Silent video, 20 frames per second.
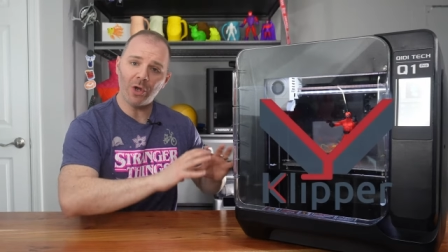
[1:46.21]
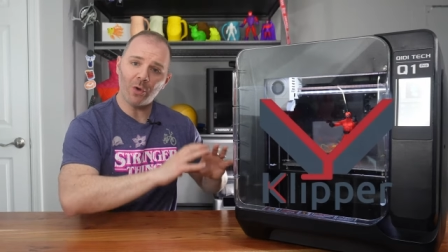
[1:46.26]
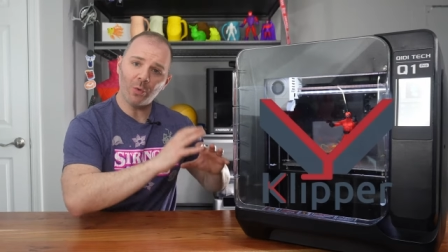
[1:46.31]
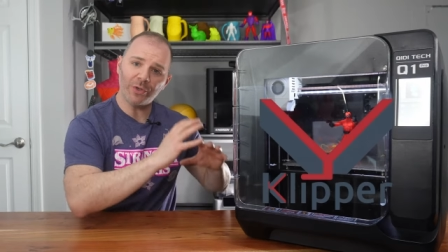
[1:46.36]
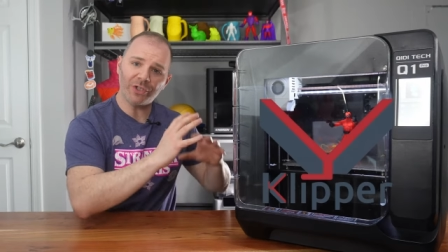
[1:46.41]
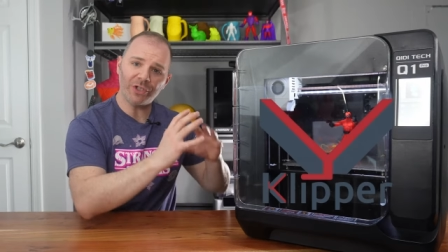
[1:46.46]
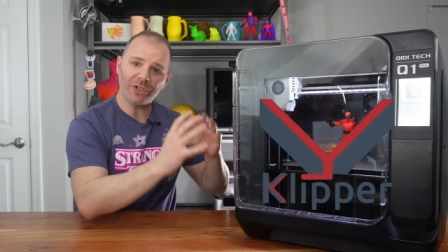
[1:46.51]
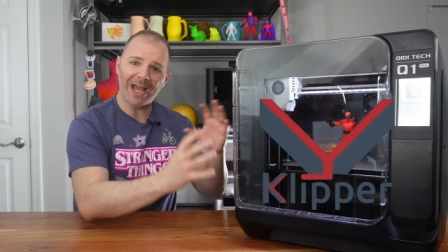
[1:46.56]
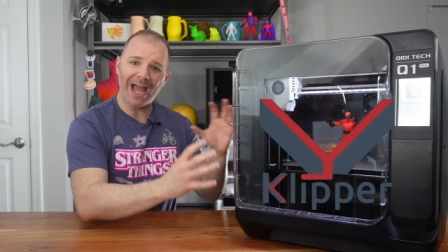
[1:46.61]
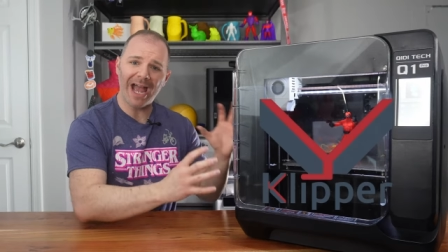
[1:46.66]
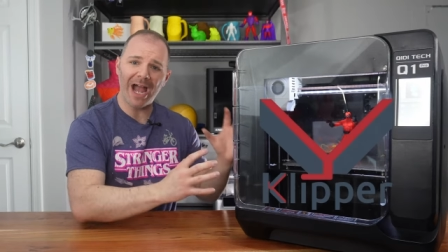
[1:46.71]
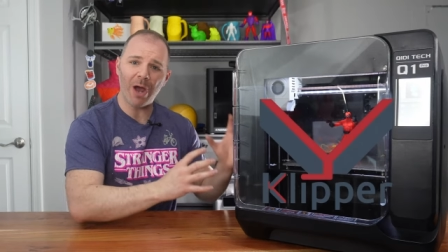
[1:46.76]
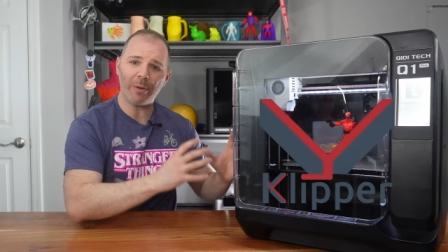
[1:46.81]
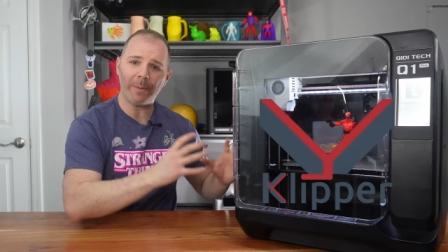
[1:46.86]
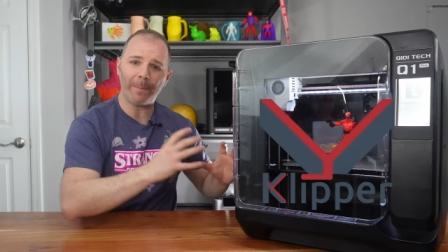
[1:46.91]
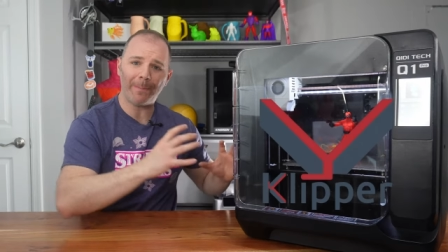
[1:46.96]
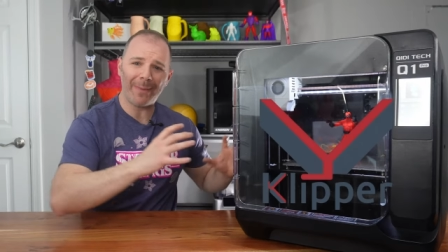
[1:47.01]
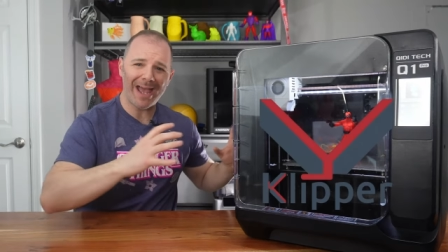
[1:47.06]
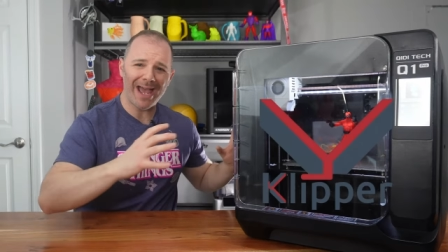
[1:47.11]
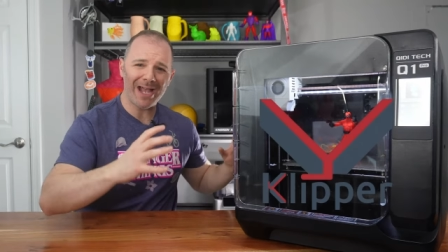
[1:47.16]
which is how
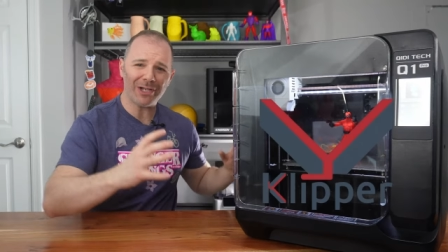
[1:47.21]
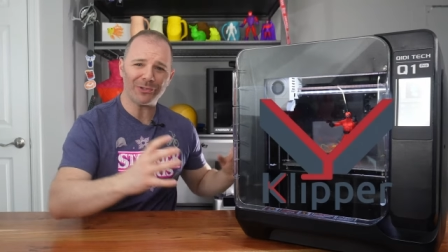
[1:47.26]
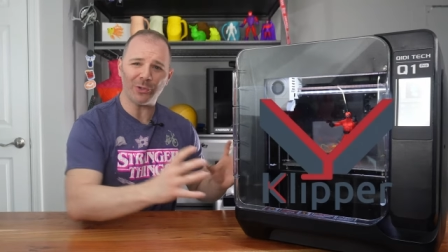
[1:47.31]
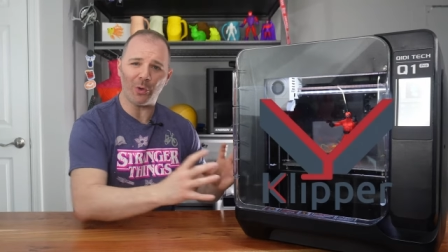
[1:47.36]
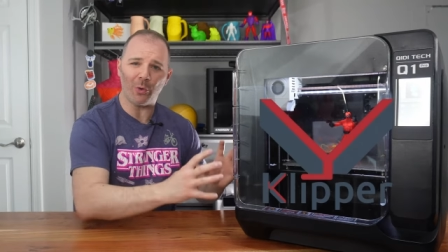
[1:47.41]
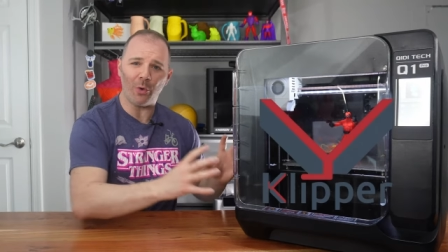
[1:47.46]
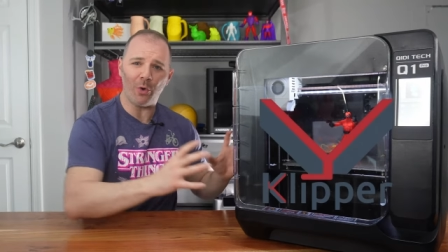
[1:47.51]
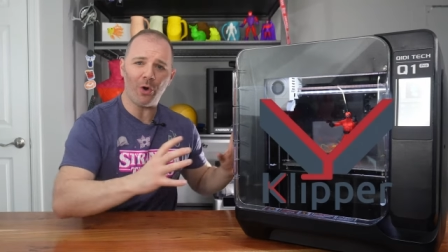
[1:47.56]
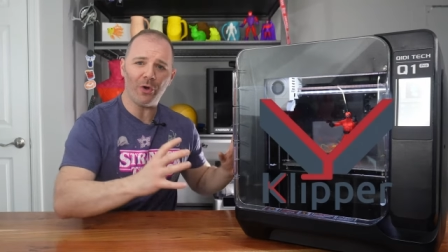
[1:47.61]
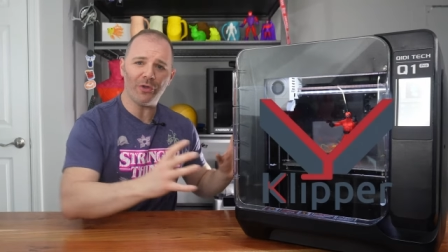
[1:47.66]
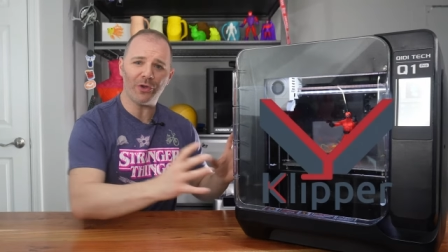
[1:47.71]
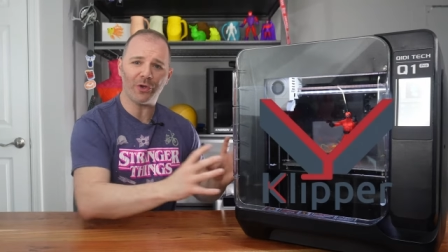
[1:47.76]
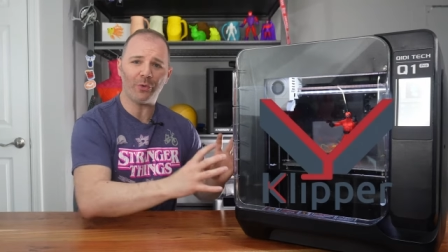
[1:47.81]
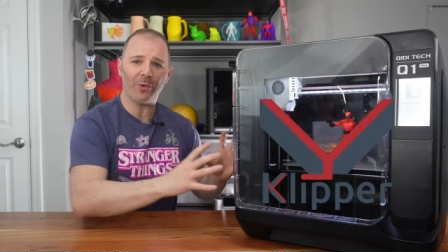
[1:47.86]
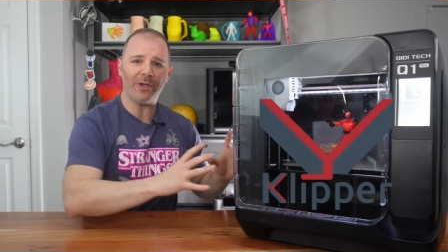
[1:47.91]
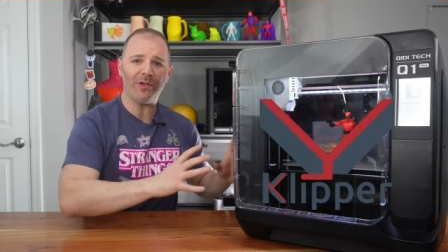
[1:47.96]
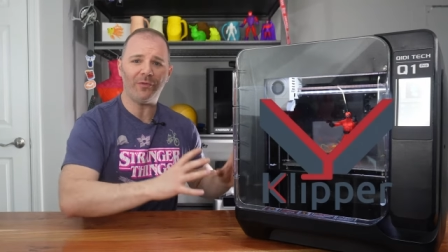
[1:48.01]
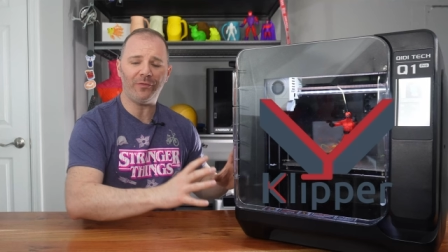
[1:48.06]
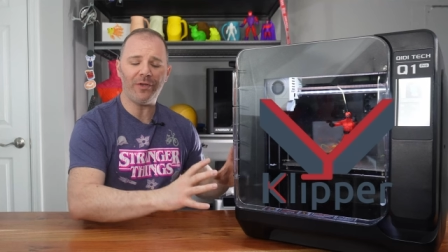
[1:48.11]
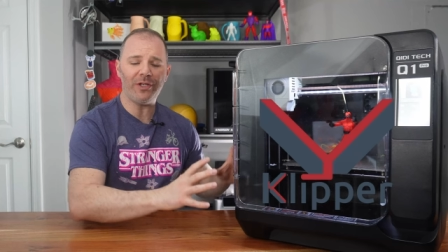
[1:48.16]
it packs all the
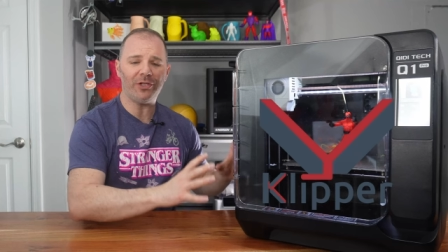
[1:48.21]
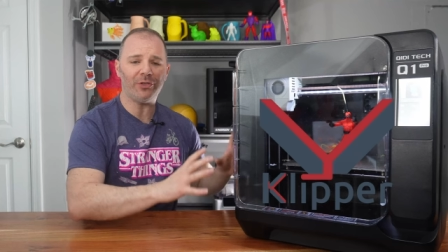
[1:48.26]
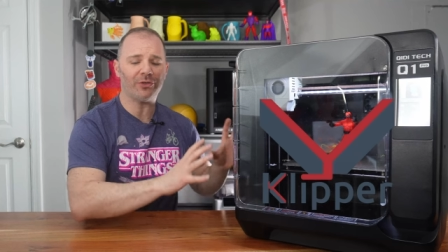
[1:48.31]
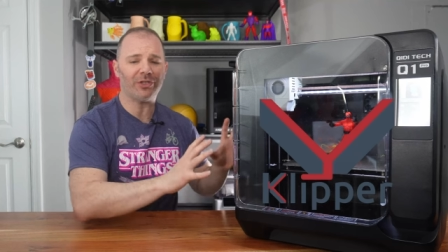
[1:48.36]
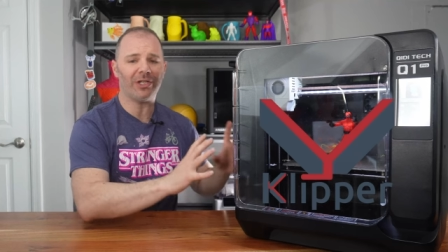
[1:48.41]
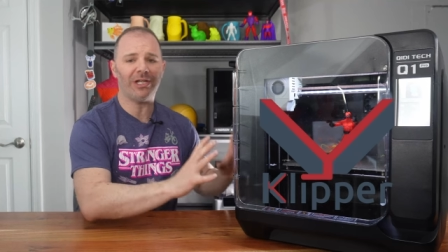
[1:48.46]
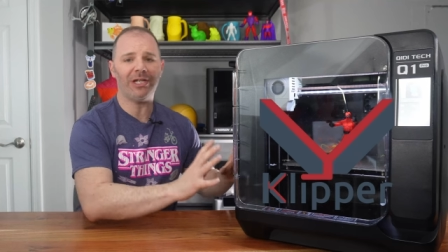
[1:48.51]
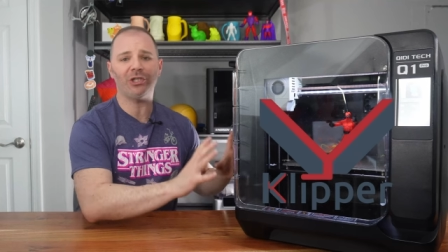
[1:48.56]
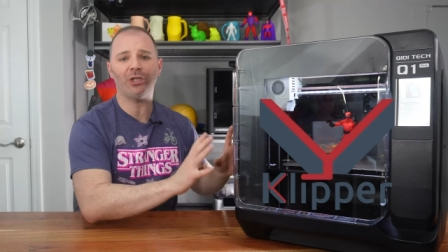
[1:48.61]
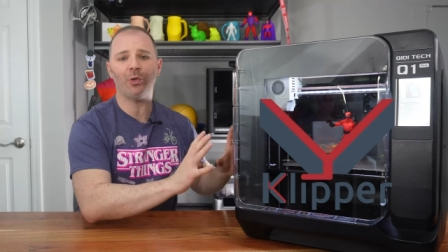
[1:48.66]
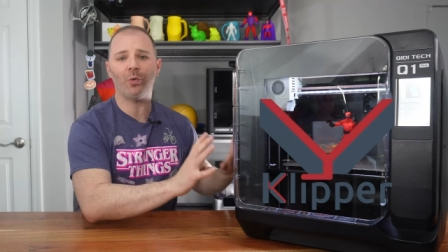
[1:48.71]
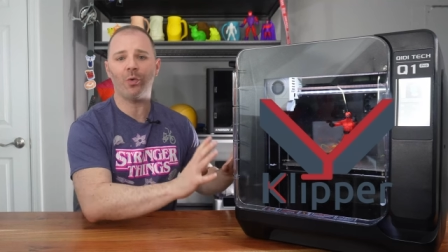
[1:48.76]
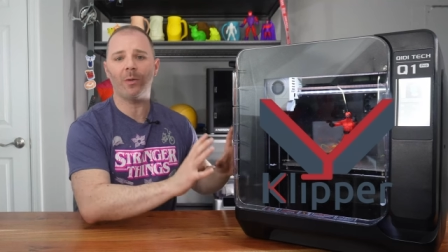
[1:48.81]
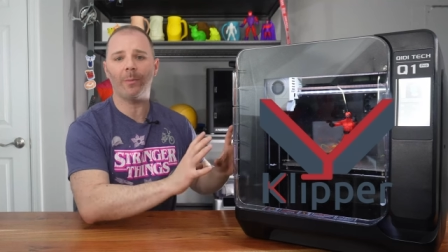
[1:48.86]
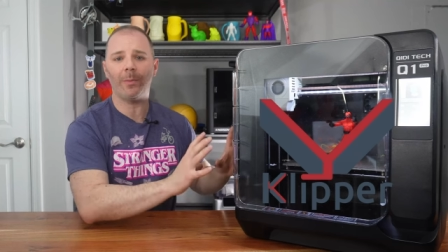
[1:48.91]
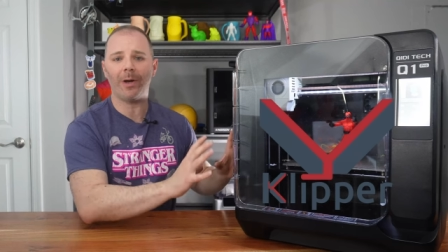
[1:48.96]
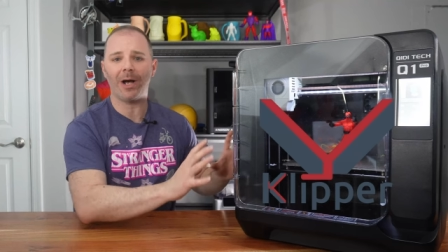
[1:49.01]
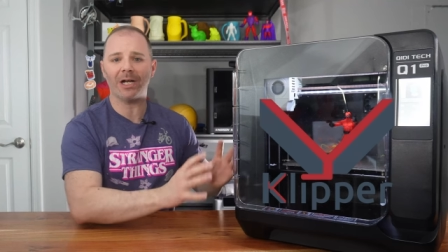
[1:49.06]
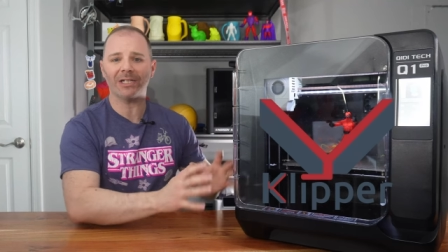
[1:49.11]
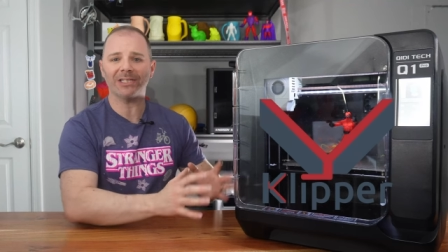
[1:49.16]
great features into
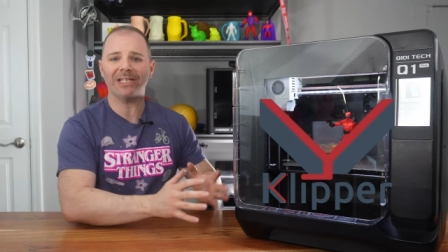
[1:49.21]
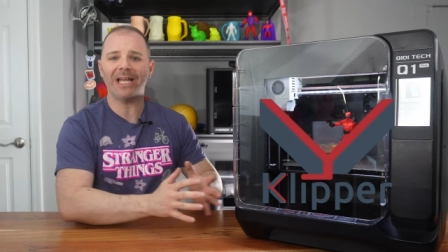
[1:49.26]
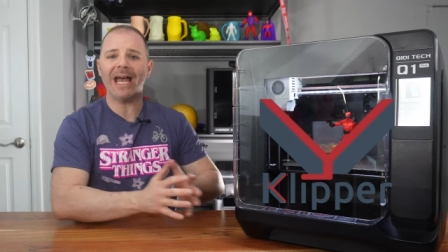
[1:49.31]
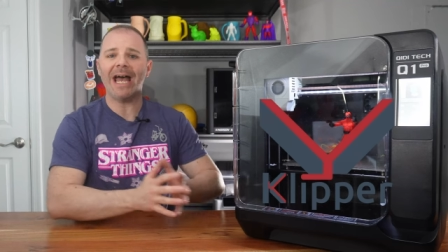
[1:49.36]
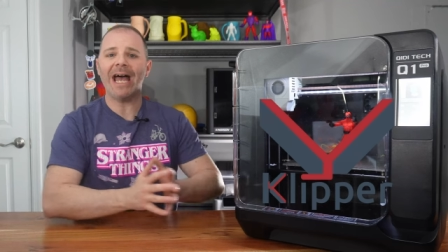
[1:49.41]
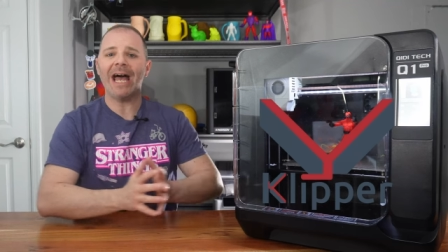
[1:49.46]
one box.